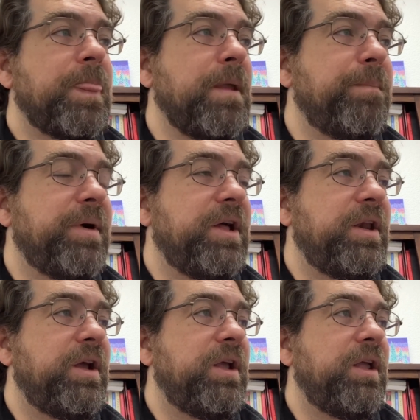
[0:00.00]
But
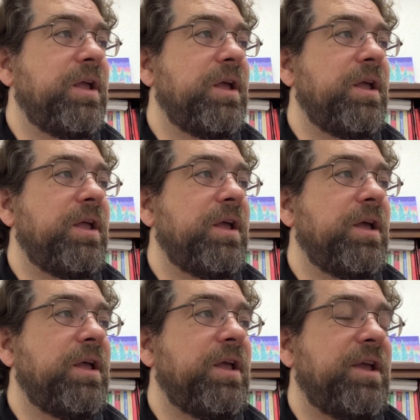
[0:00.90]

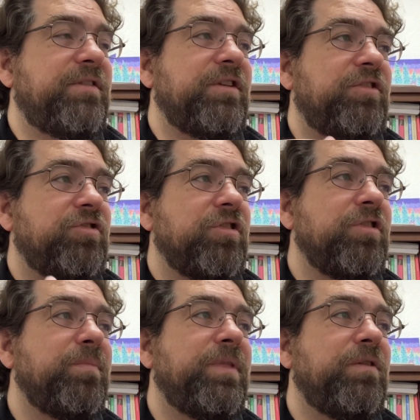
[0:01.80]
it's a
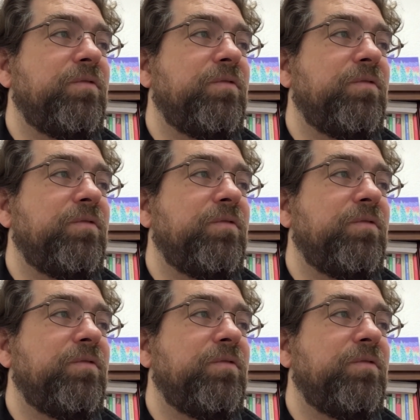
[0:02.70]
term that